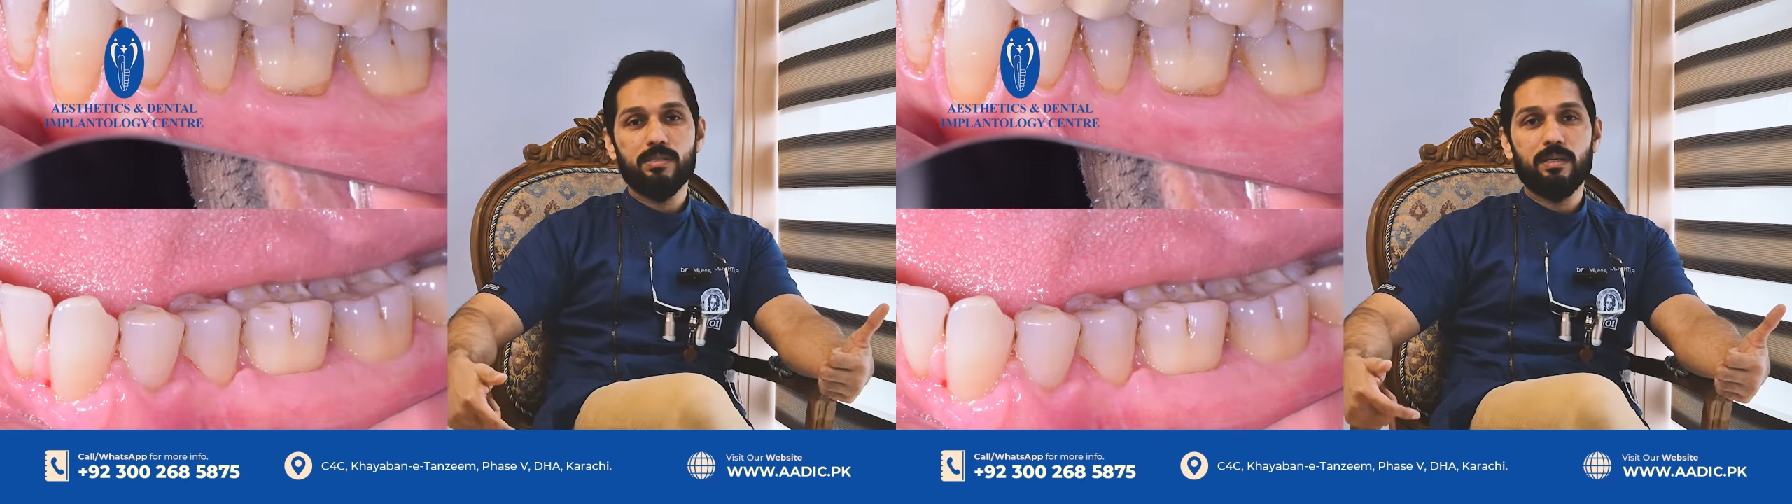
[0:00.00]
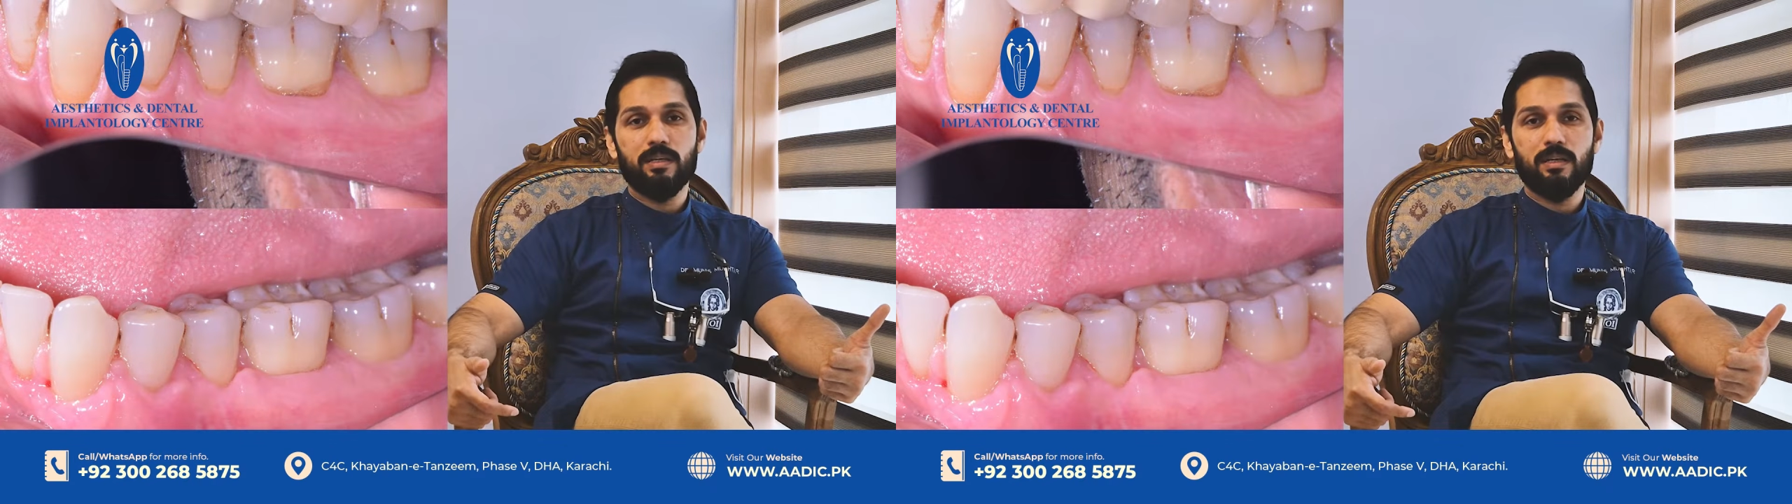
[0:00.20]

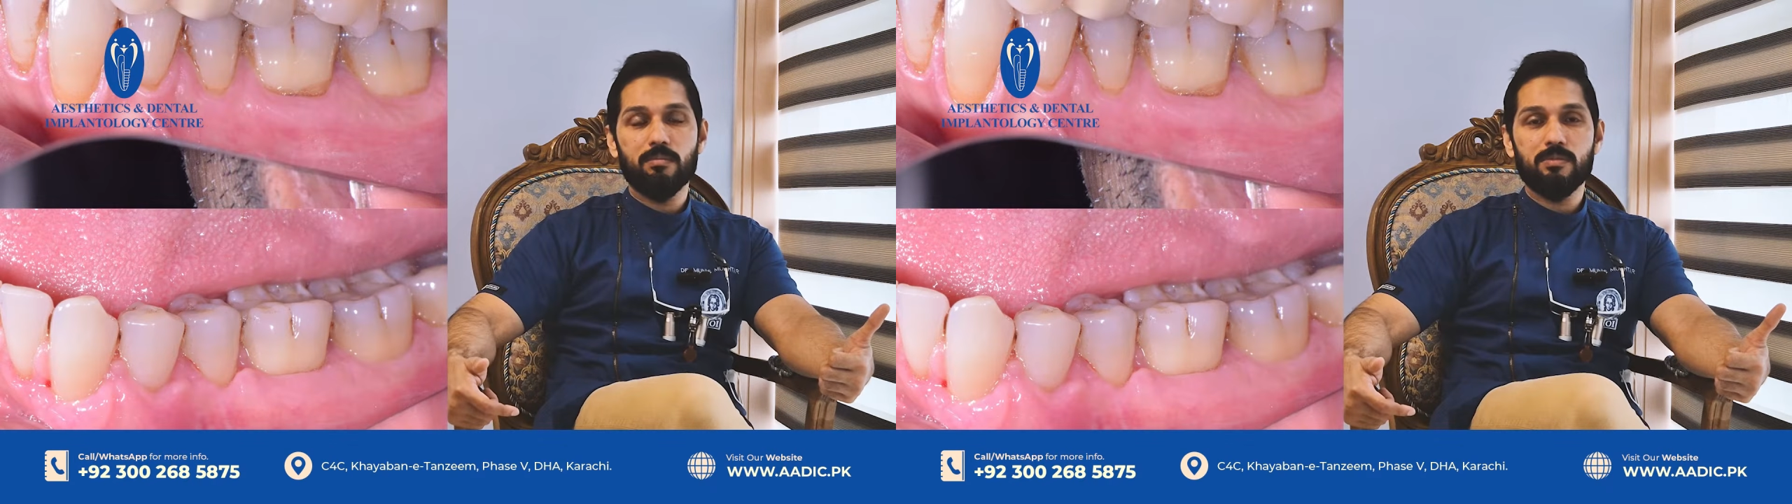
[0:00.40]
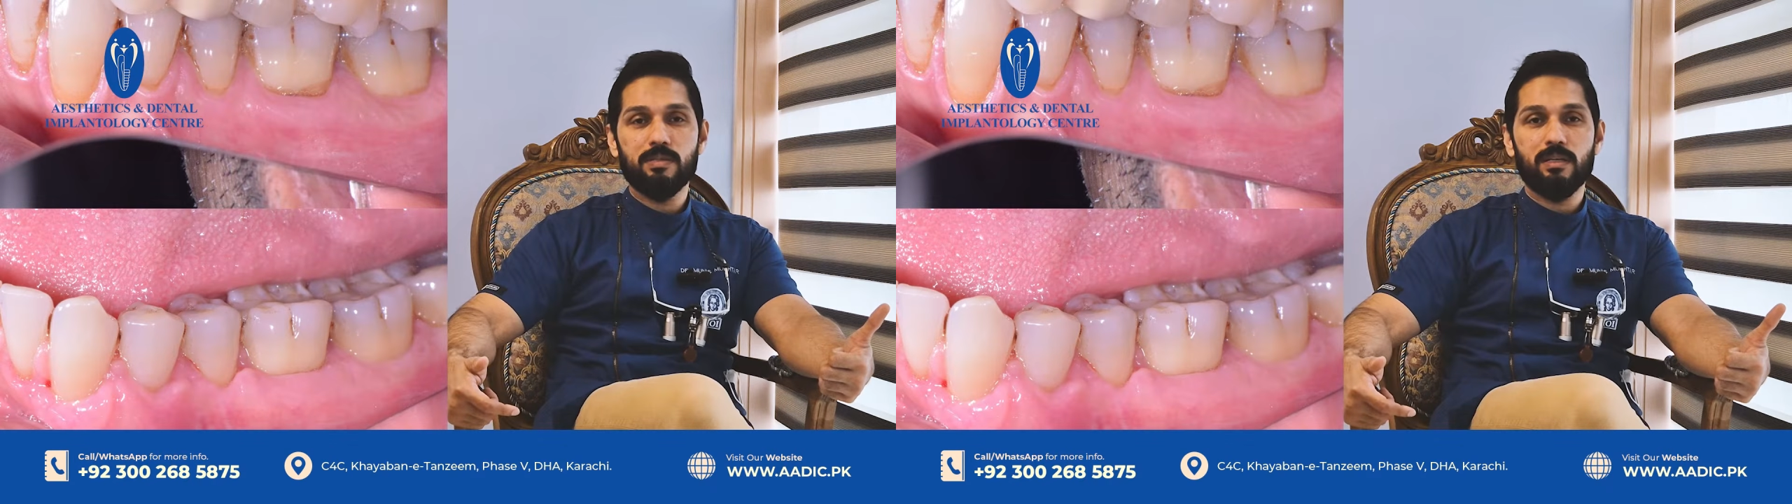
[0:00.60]
their
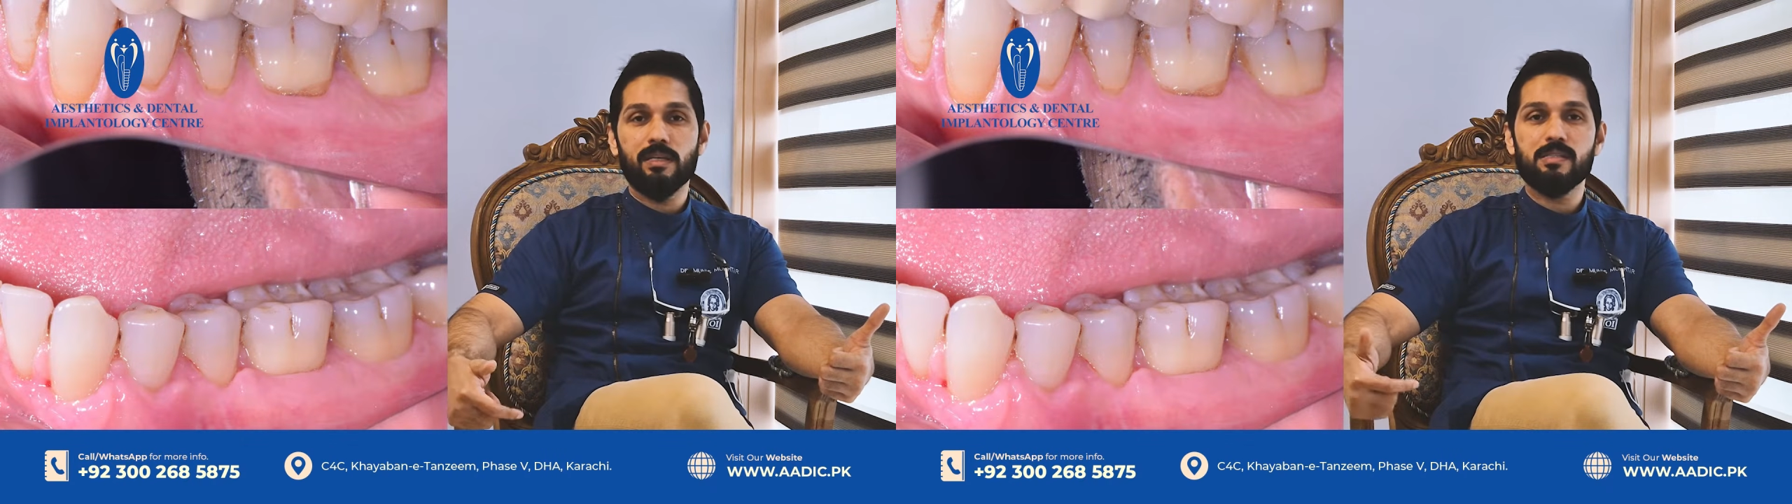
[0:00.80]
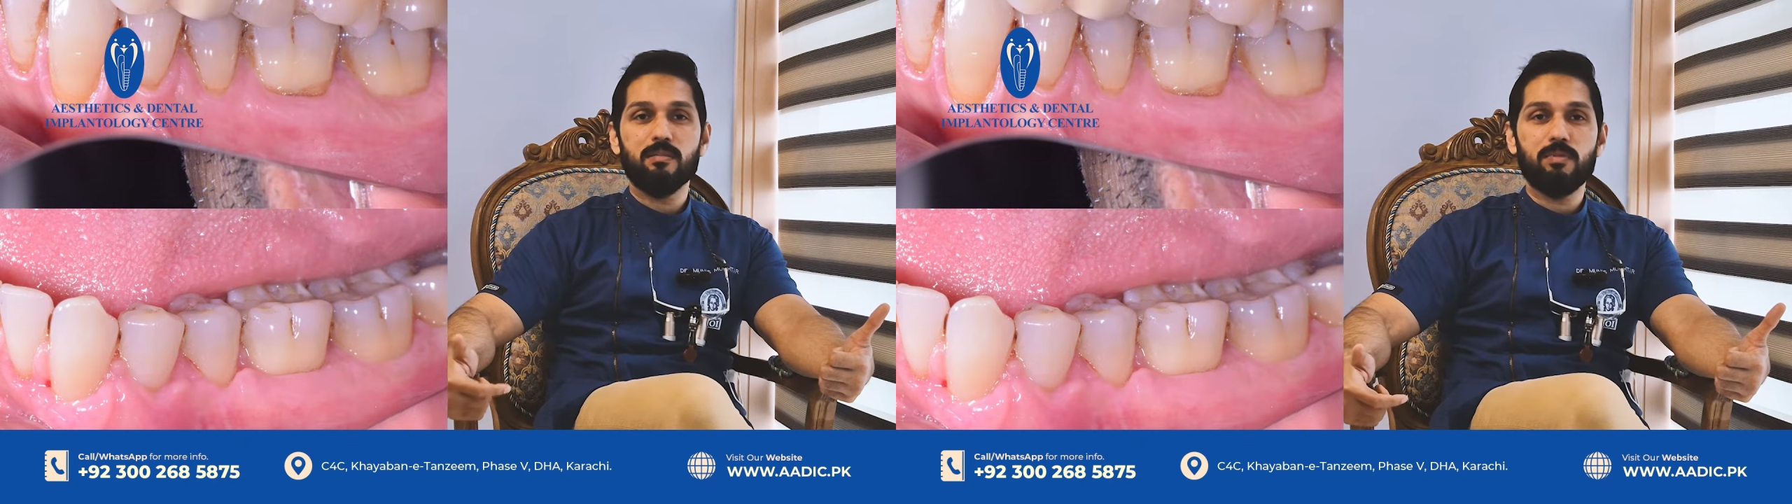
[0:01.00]
gums, it
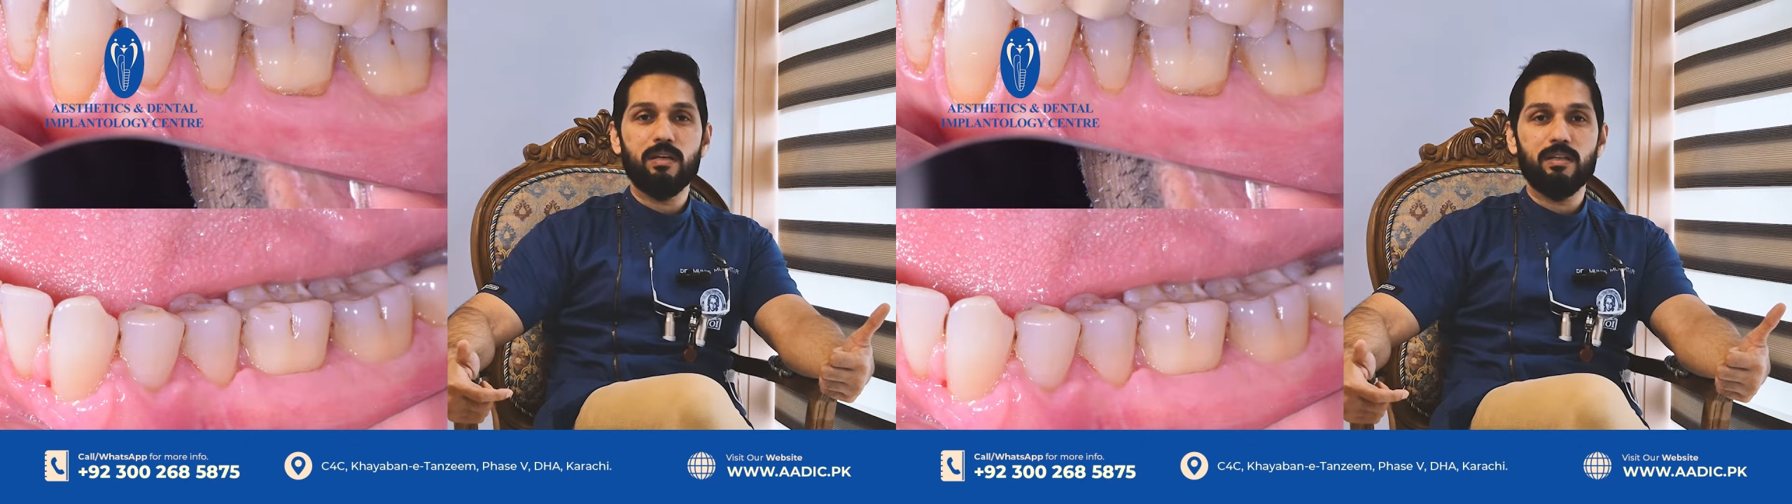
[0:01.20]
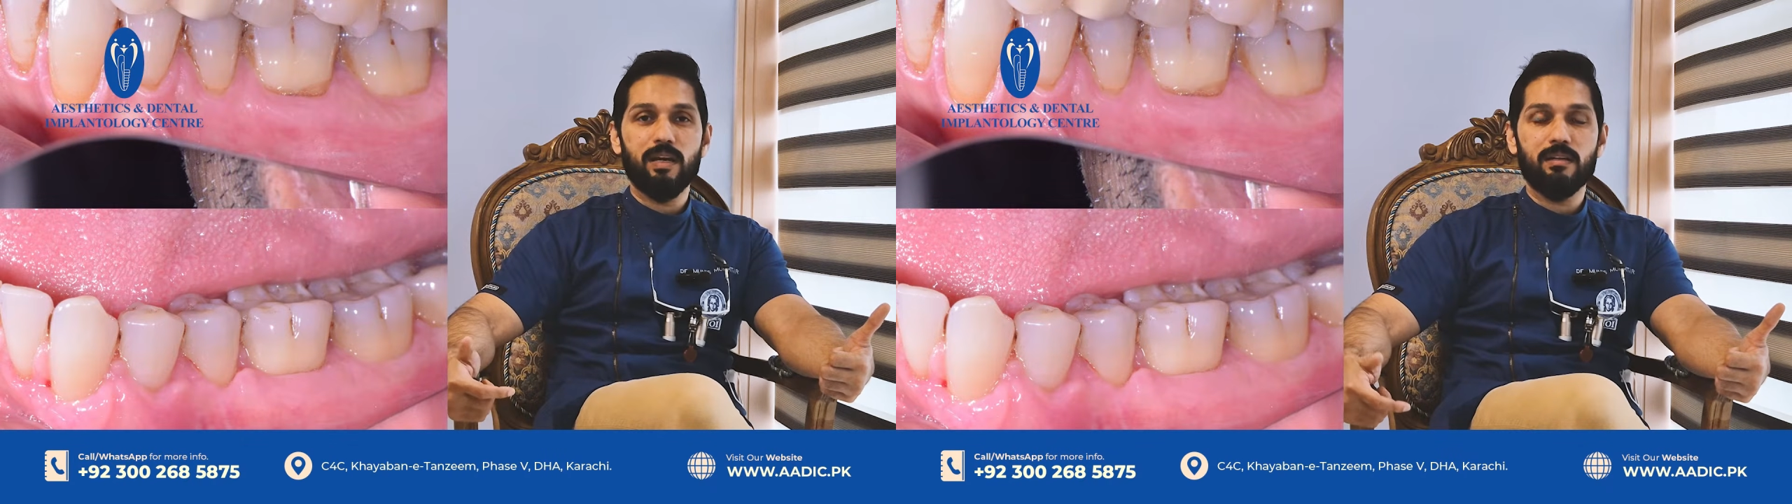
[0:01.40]
doesn't
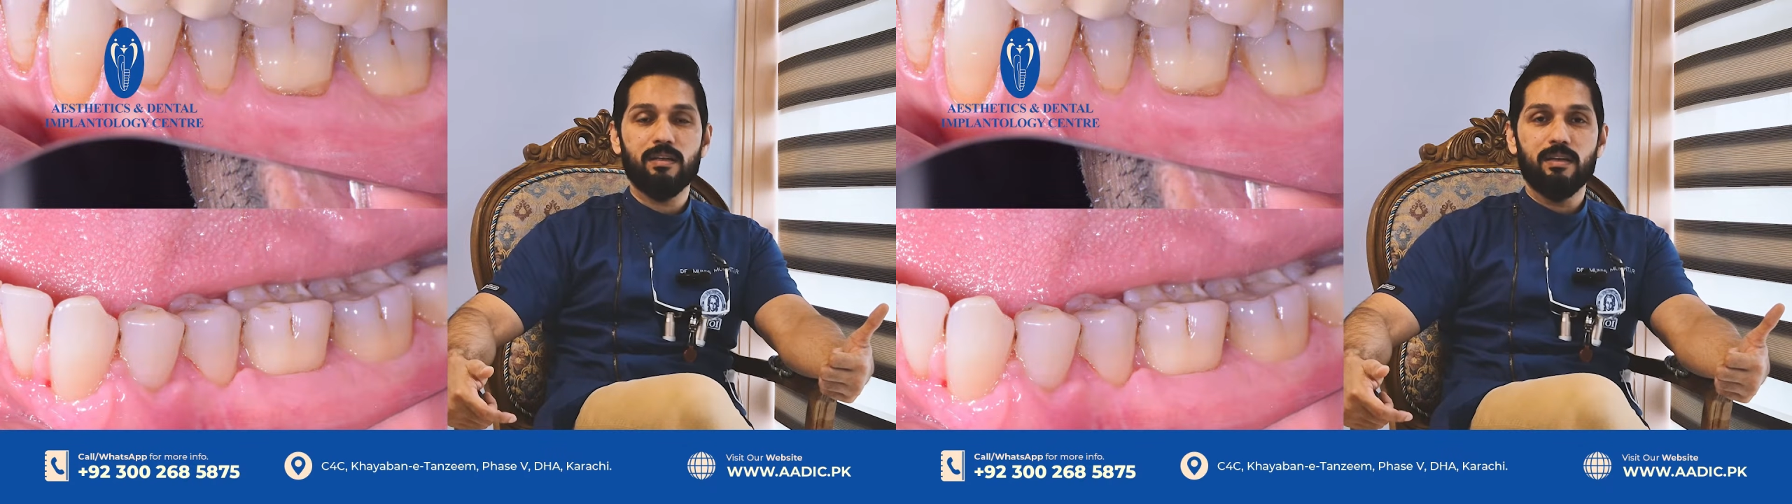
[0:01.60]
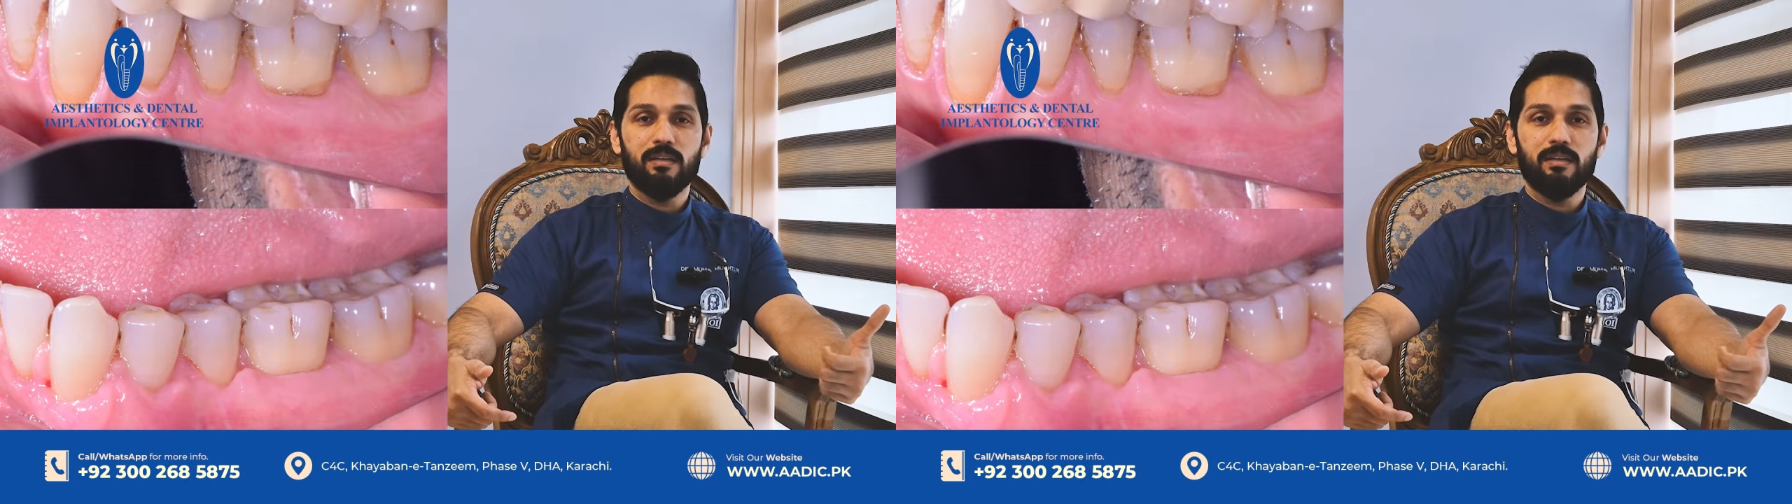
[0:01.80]
mean that